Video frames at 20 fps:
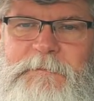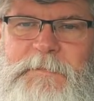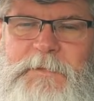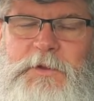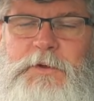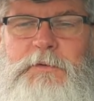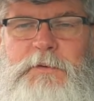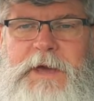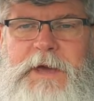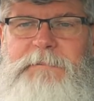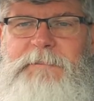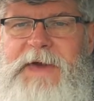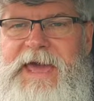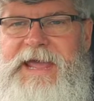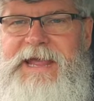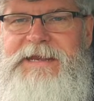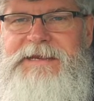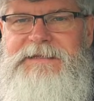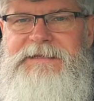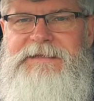you get
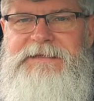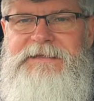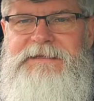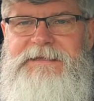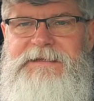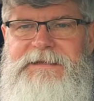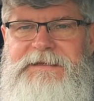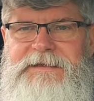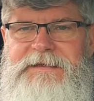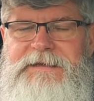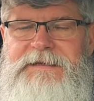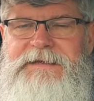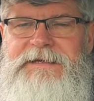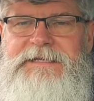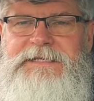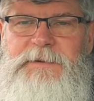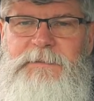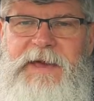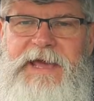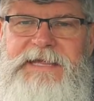paid
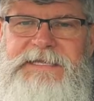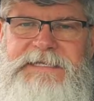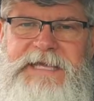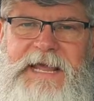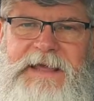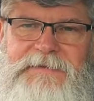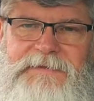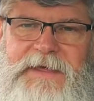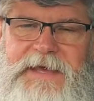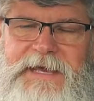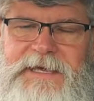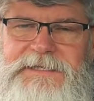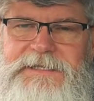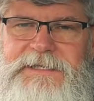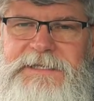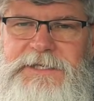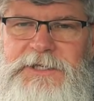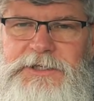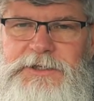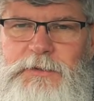to maintain
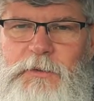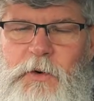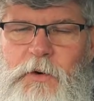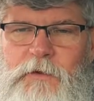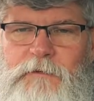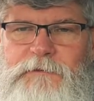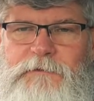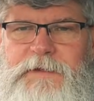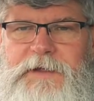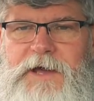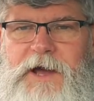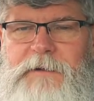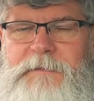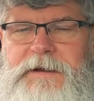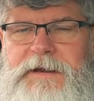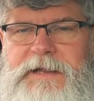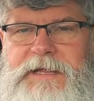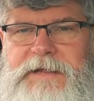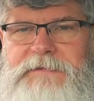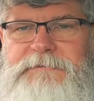things that you hold for the
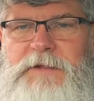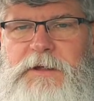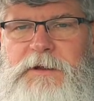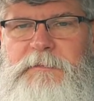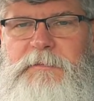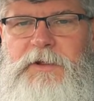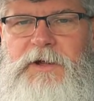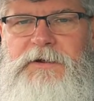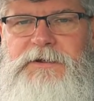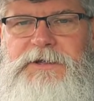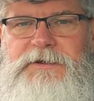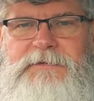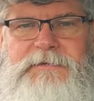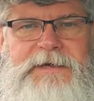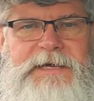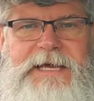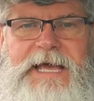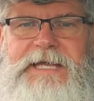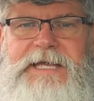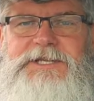government, even though they belong to you?
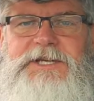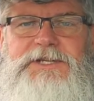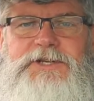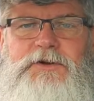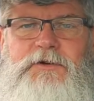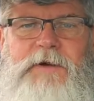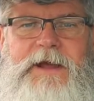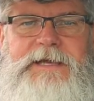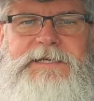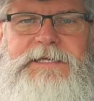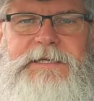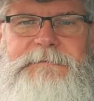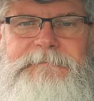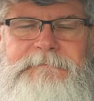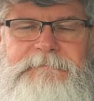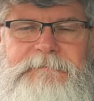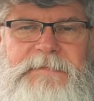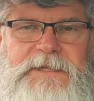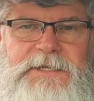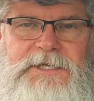It's just crazy.
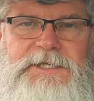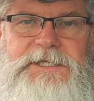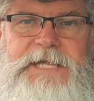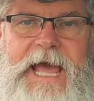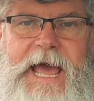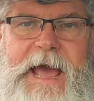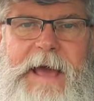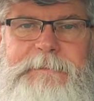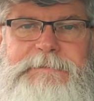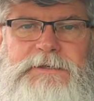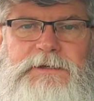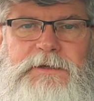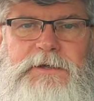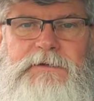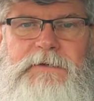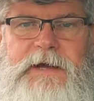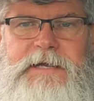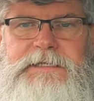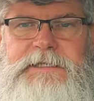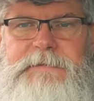Just
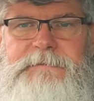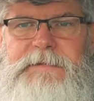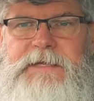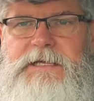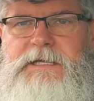absolutely crazy.